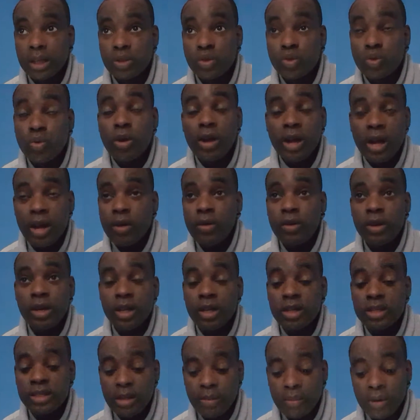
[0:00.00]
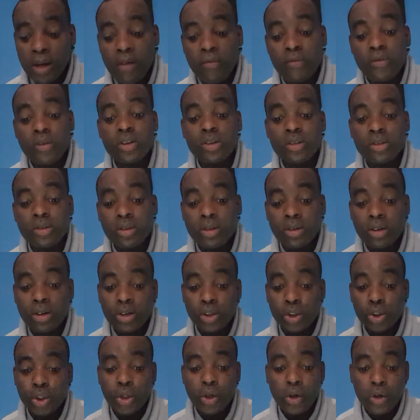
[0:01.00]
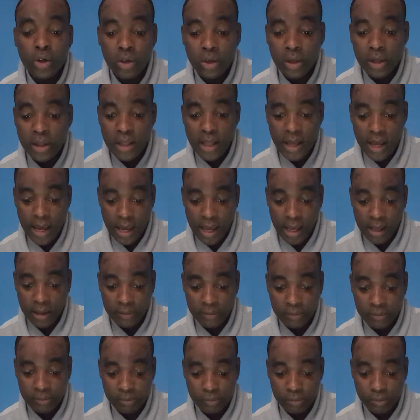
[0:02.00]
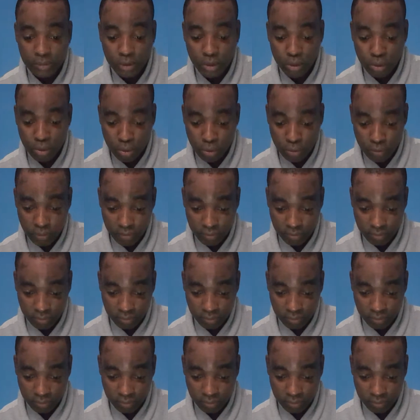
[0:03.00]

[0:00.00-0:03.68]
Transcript: Two areas. I mean, I've got a journal there to